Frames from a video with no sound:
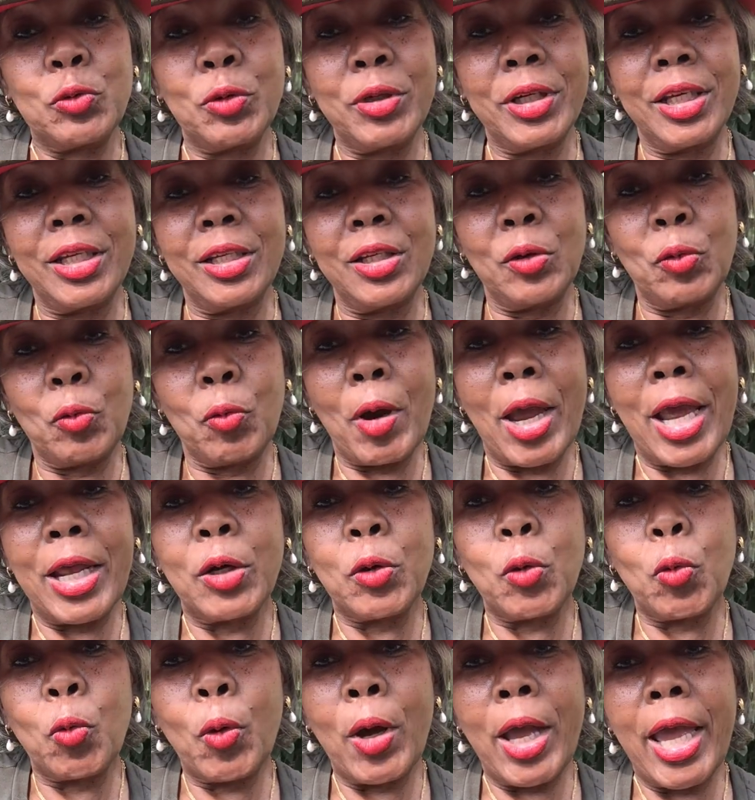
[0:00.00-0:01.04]
drinking it right
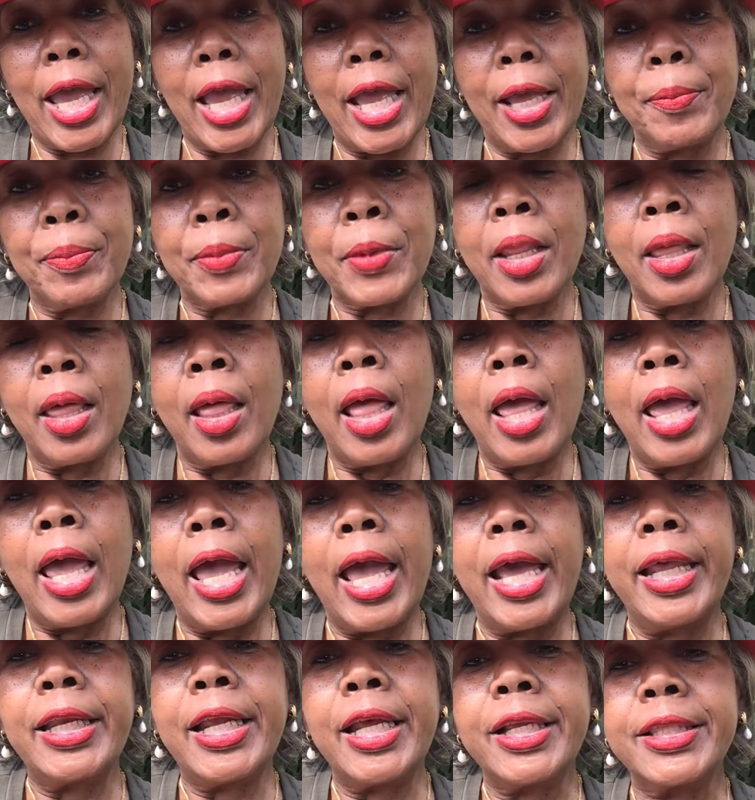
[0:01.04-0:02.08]
away.
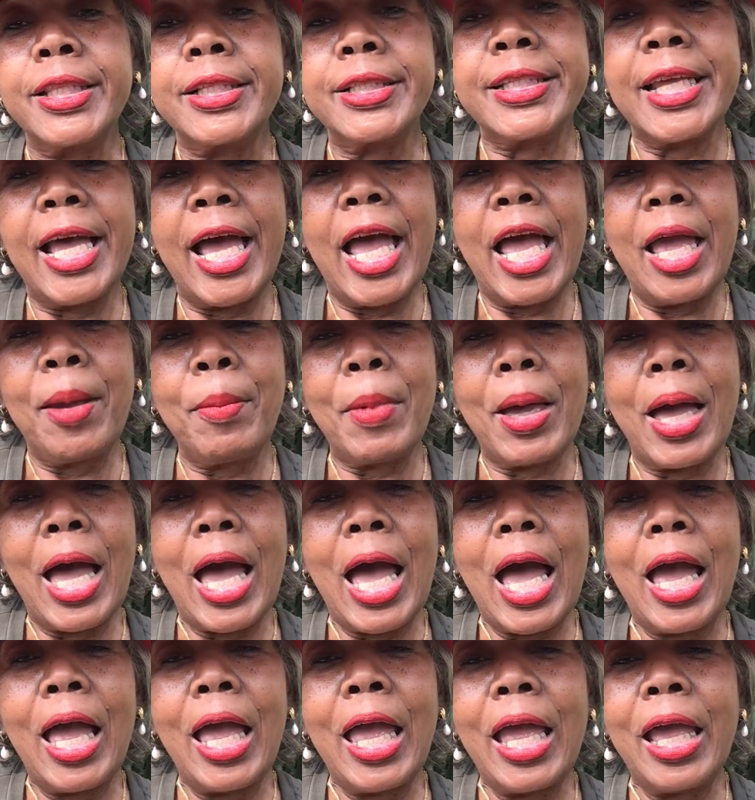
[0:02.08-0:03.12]
And at the time,
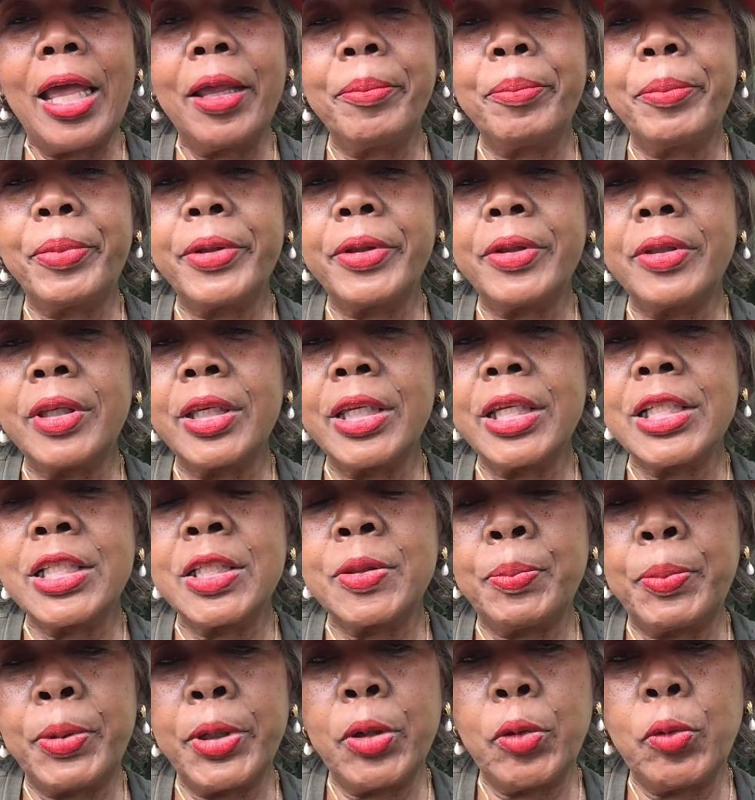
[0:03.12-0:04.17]
I had been
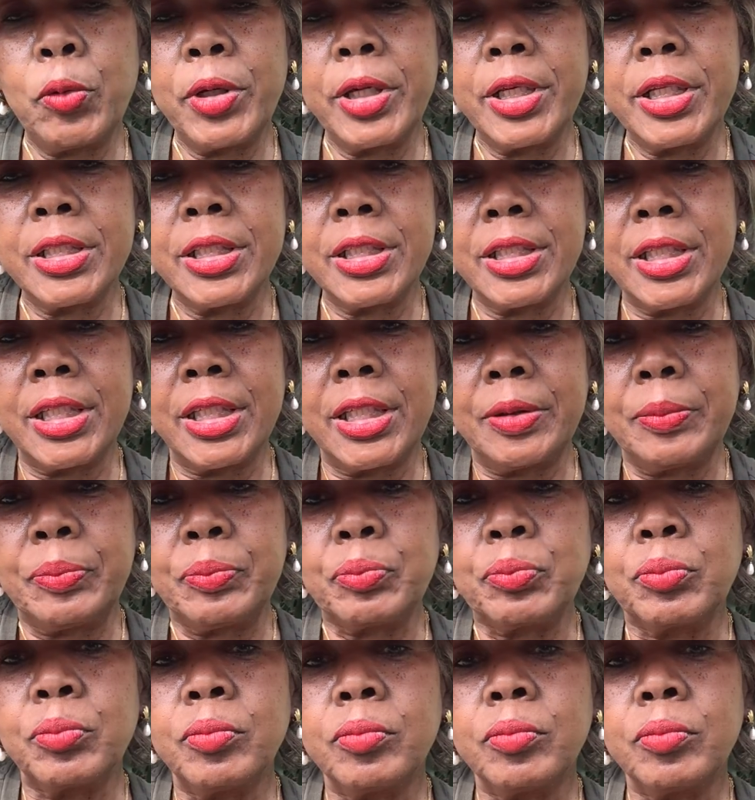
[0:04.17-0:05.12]
experiencing